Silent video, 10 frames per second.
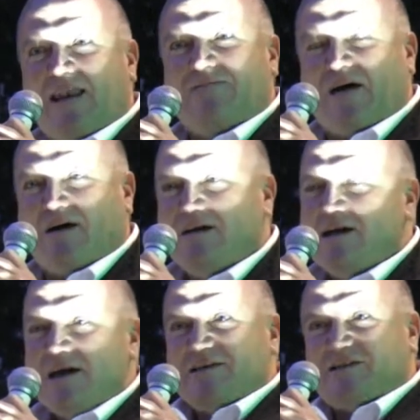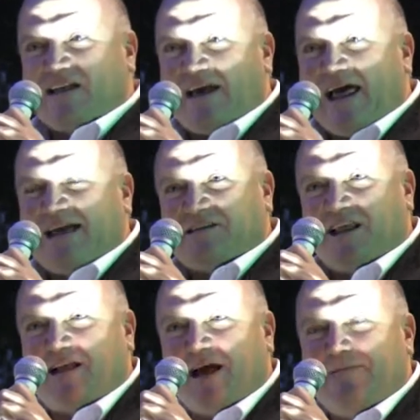lover is to get out to
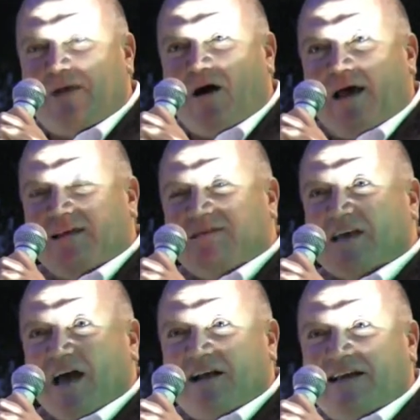the Cayman Islands and